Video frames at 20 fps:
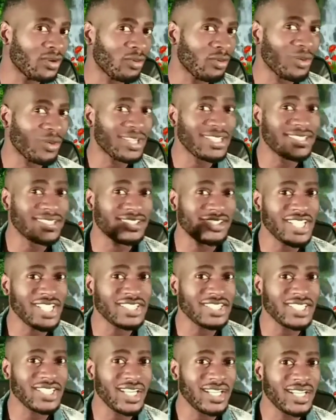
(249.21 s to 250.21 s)
When it's
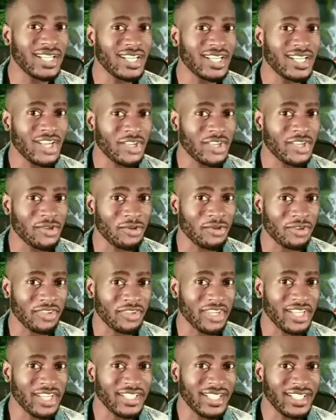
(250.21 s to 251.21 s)
Russia,
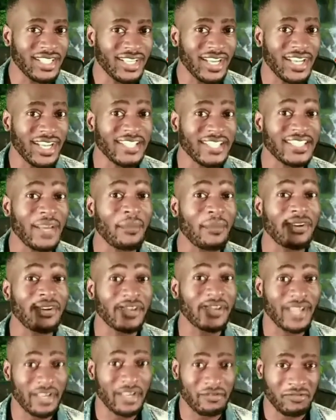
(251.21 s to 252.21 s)
Ukraine, and
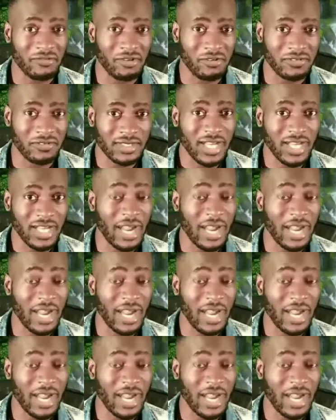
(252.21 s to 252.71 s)
America involved.